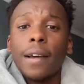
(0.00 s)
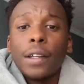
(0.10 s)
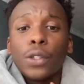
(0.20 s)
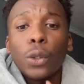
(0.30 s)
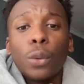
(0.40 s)

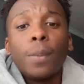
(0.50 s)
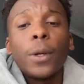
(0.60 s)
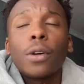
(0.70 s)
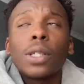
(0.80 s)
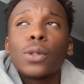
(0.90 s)
so
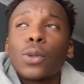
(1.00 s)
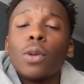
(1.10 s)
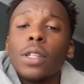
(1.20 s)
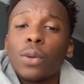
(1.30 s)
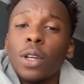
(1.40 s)
because our
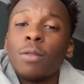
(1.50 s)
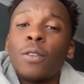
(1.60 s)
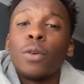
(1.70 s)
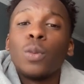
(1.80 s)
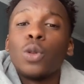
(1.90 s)
school is quite far
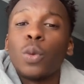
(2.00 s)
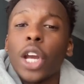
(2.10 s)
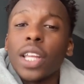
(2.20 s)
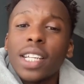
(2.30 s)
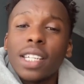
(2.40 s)
from Jomo
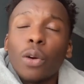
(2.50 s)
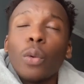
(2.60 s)
Kenyatta,